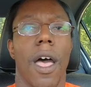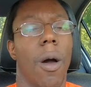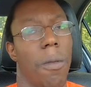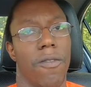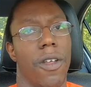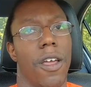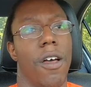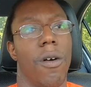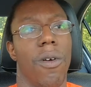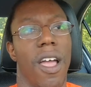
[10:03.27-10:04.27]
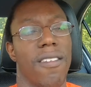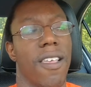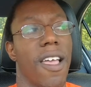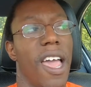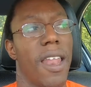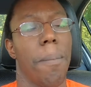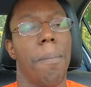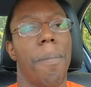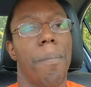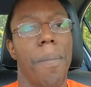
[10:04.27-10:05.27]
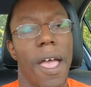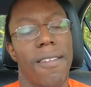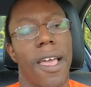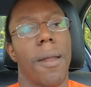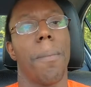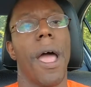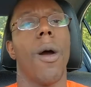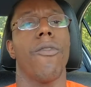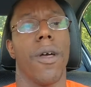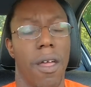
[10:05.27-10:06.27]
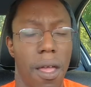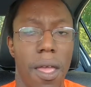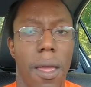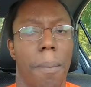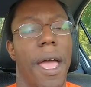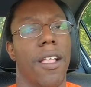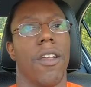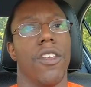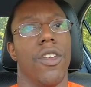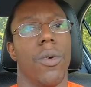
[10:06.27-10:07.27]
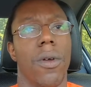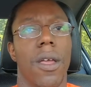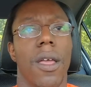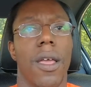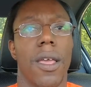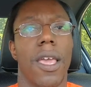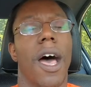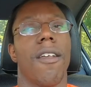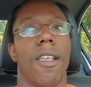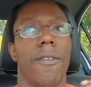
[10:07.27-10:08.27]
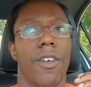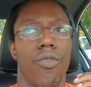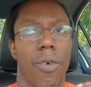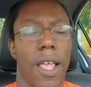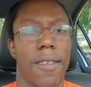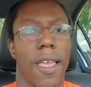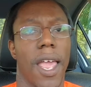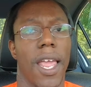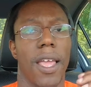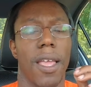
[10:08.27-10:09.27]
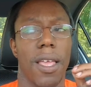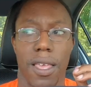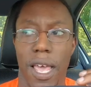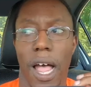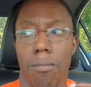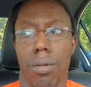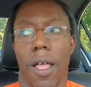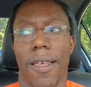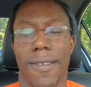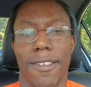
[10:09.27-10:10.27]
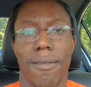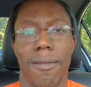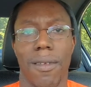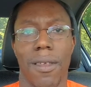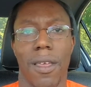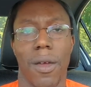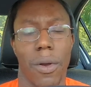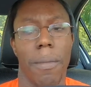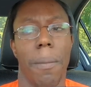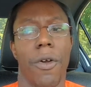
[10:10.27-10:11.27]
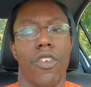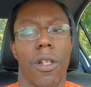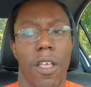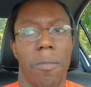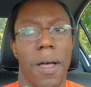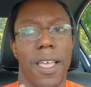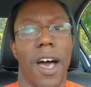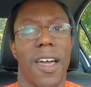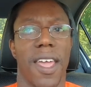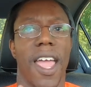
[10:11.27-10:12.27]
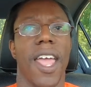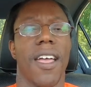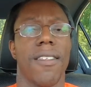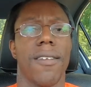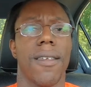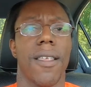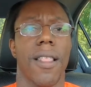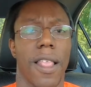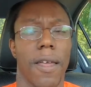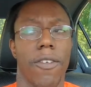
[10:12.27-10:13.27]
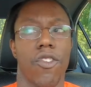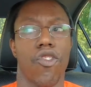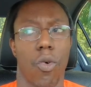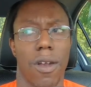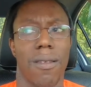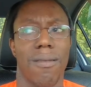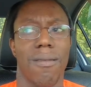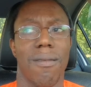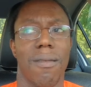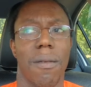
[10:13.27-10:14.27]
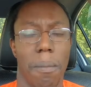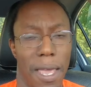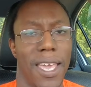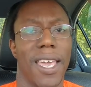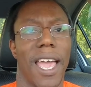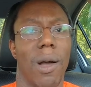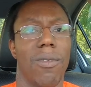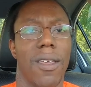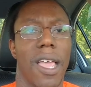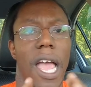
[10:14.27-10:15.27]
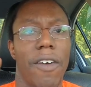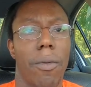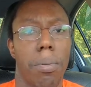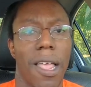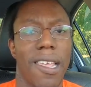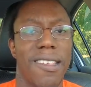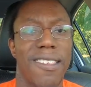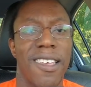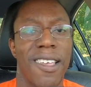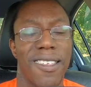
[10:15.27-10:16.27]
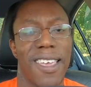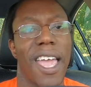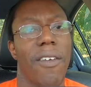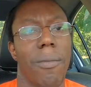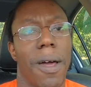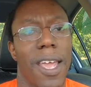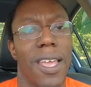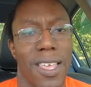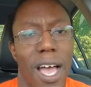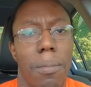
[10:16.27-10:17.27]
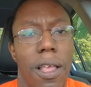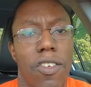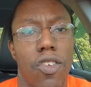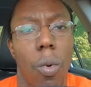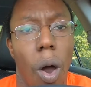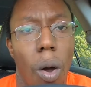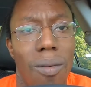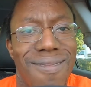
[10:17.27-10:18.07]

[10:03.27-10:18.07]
I hope this video has had a has had a powerful impact on you. Guys, have a great day. God bless. Remember, you're loved by God and life is short. Make it count. Have a blessed day, everybody. God bless you all.